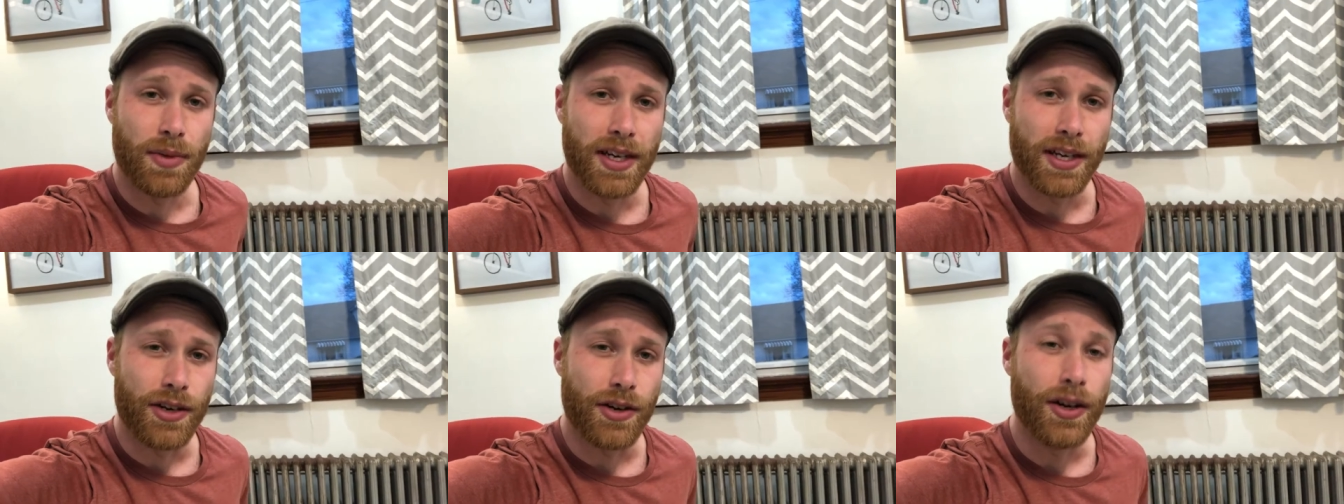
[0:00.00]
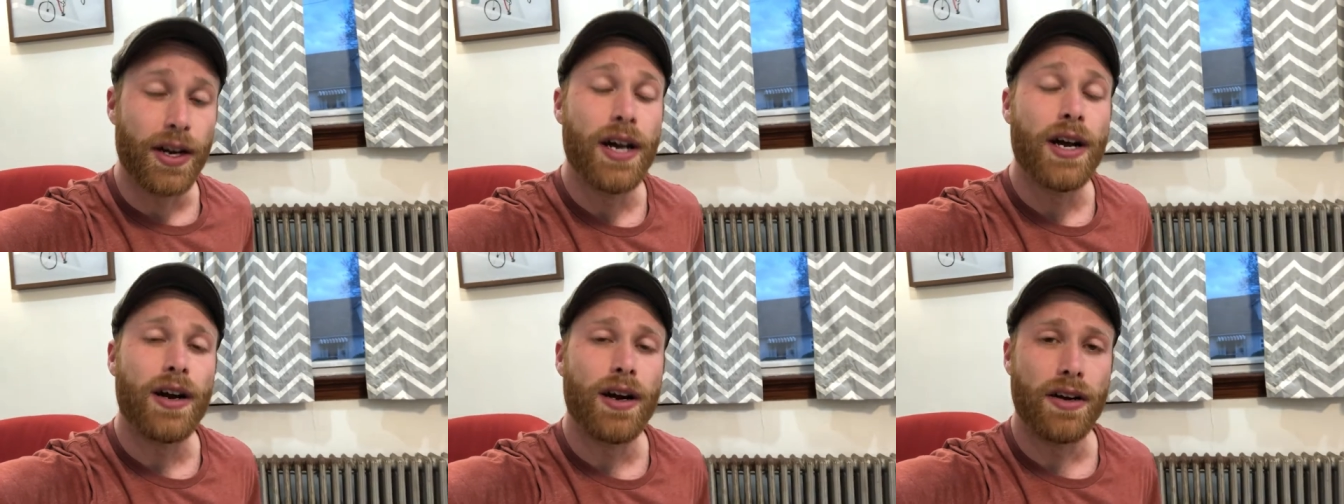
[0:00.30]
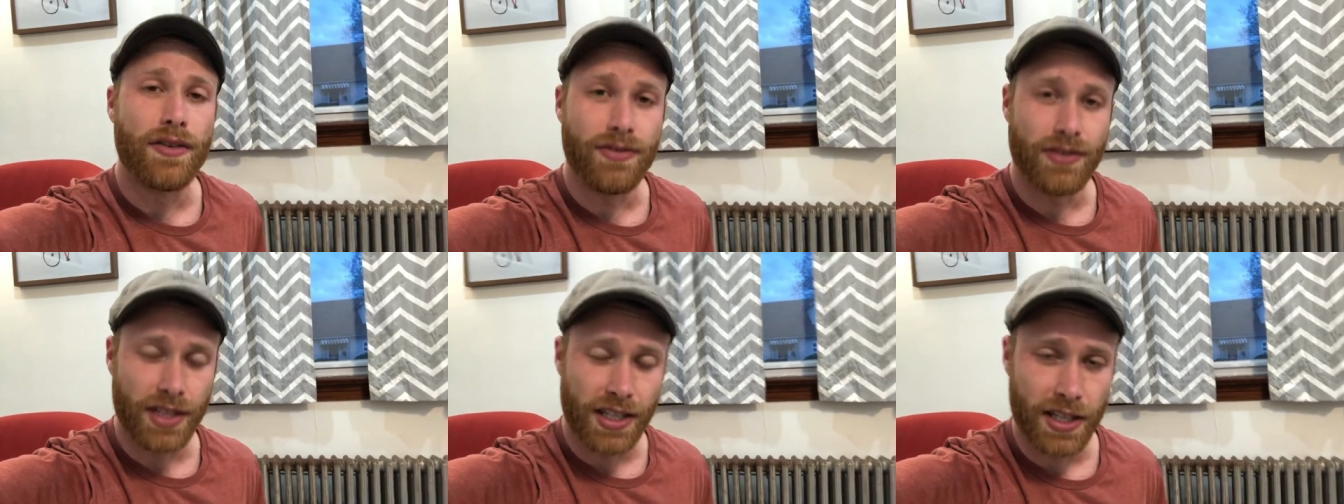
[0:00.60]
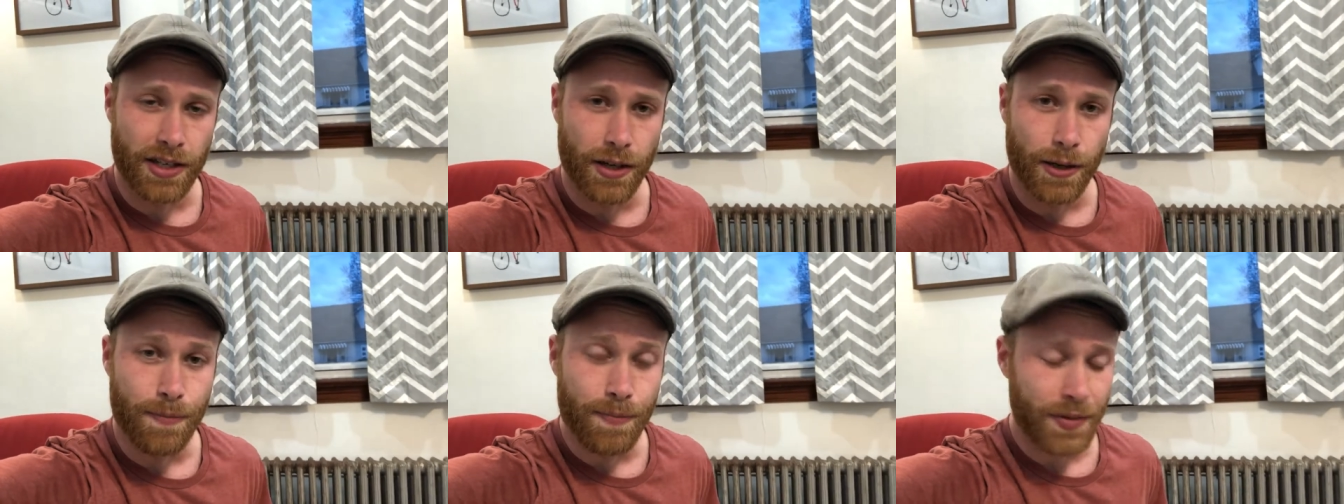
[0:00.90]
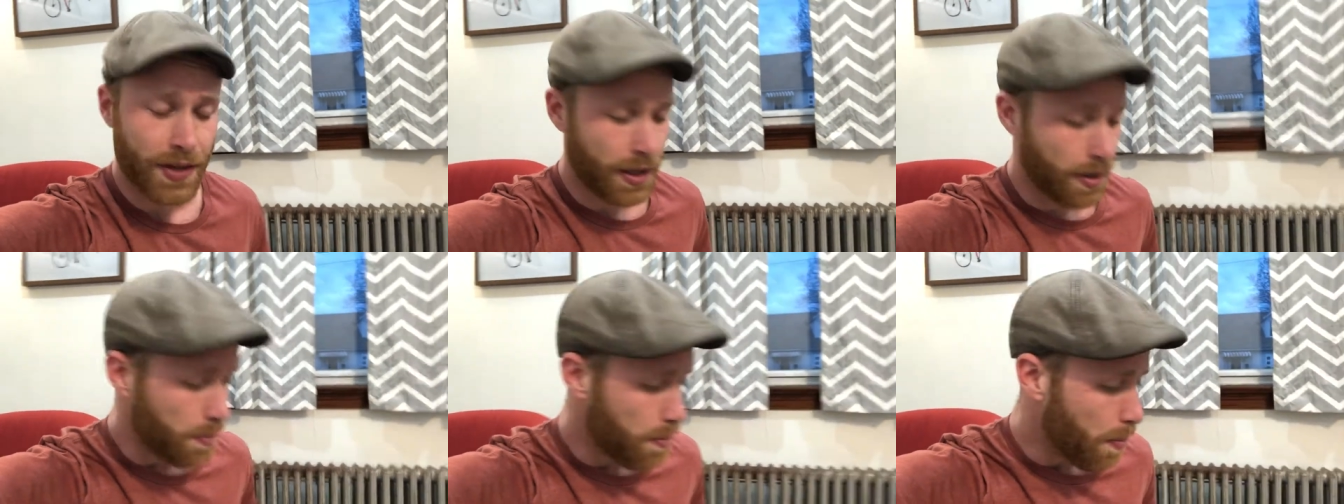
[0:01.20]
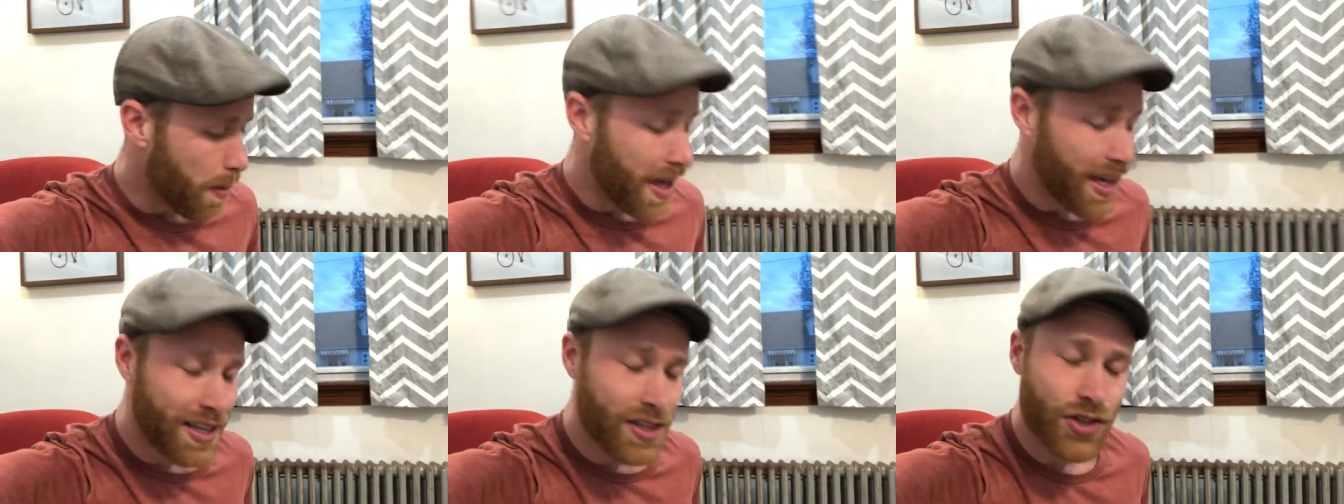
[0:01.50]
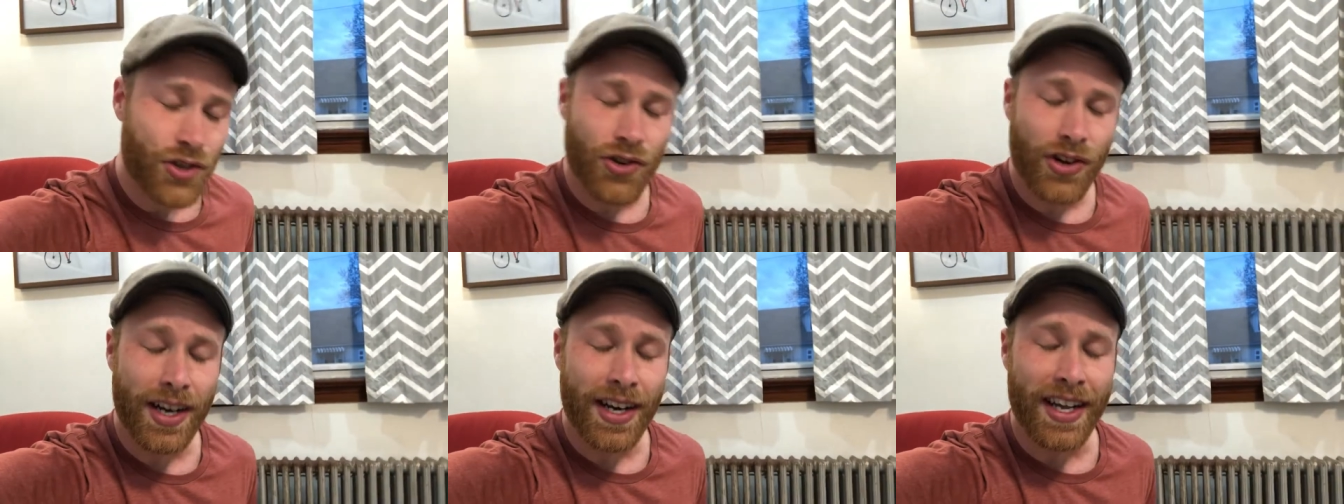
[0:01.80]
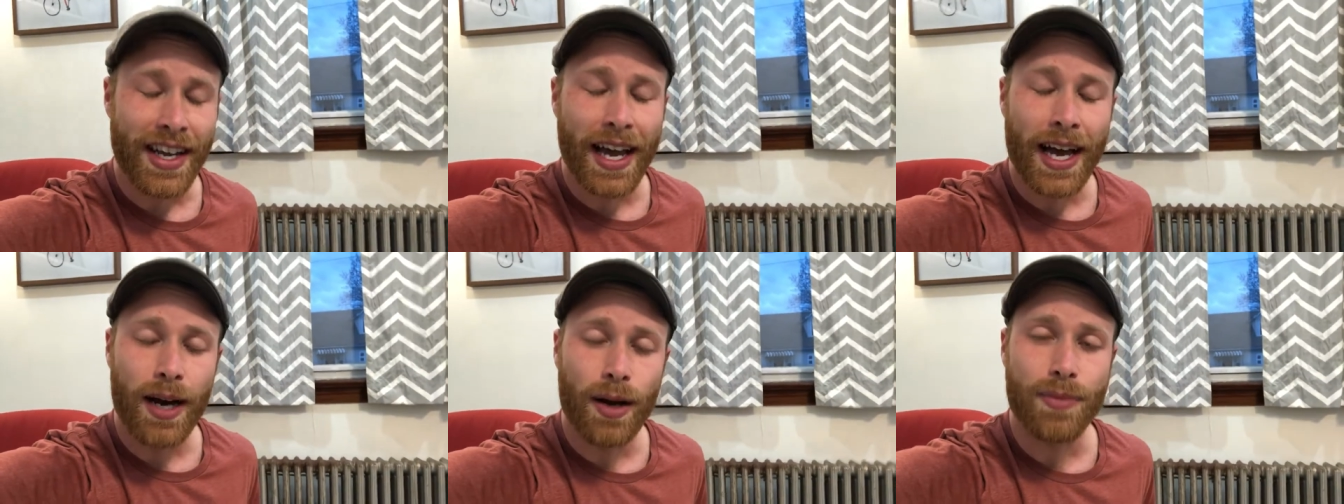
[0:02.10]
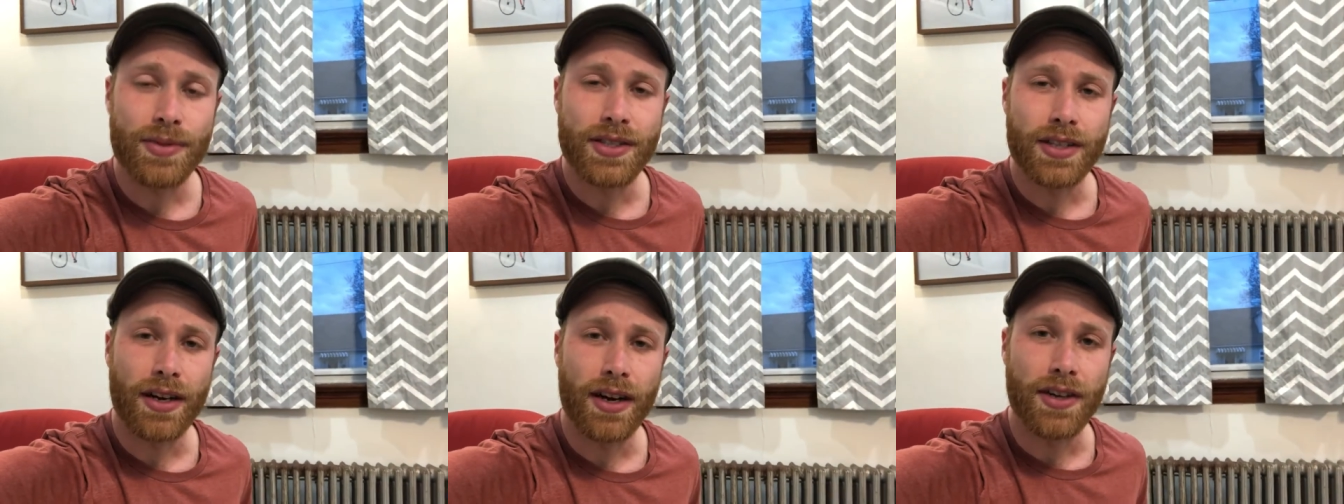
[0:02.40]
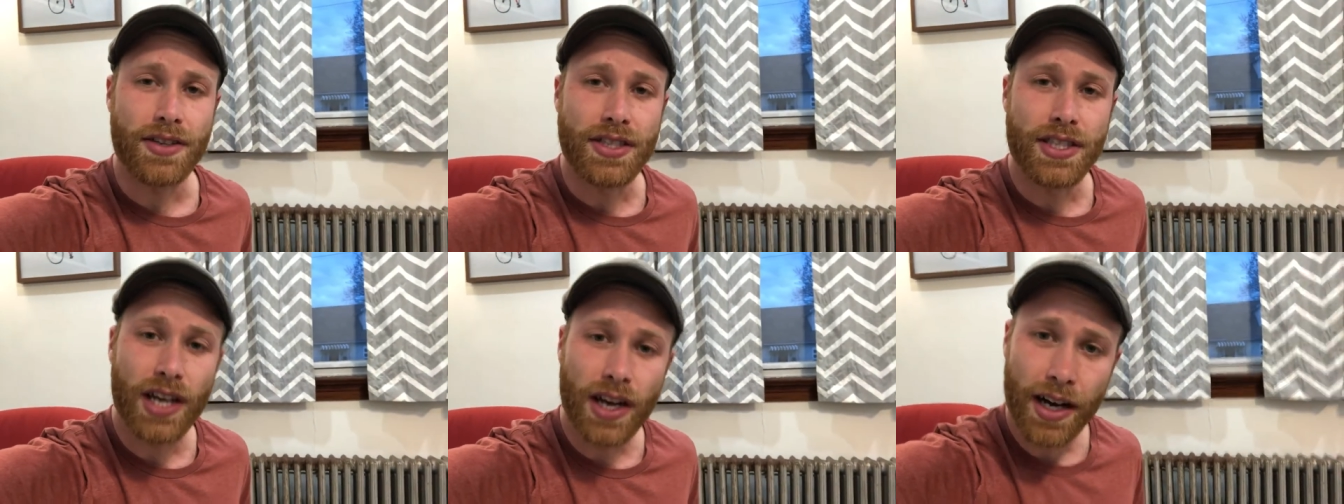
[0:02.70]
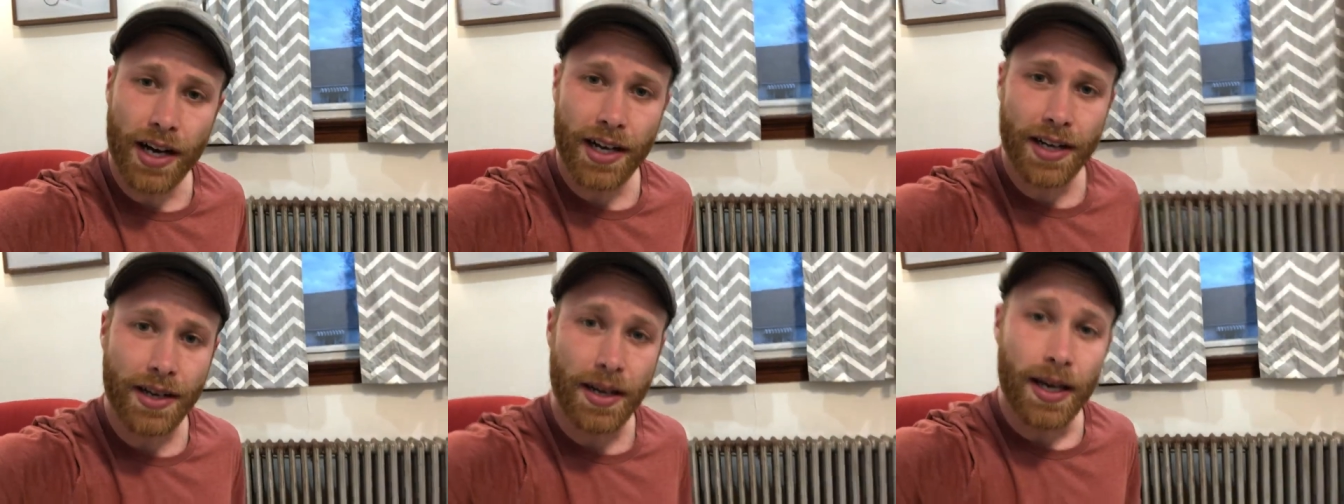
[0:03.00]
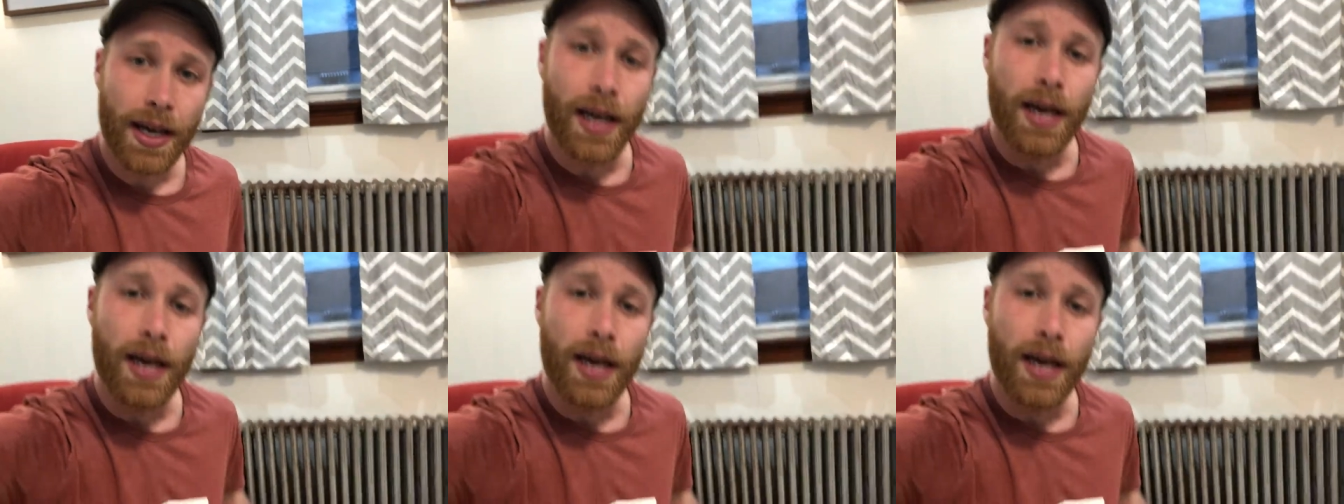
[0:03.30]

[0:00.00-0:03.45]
maker, of leader. Command training helps a ton